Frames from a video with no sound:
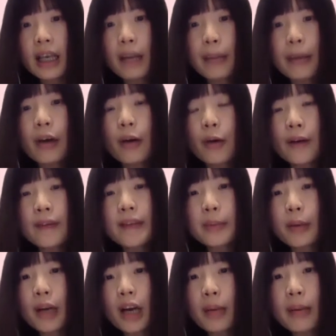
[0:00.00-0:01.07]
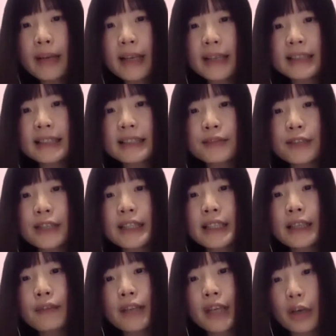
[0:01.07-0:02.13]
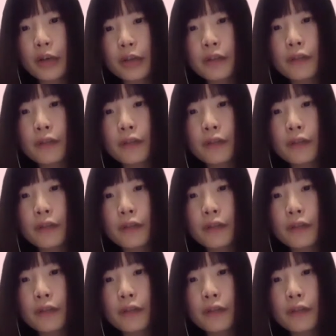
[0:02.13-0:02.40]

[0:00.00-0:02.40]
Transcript: But however, the problem is it's very difficult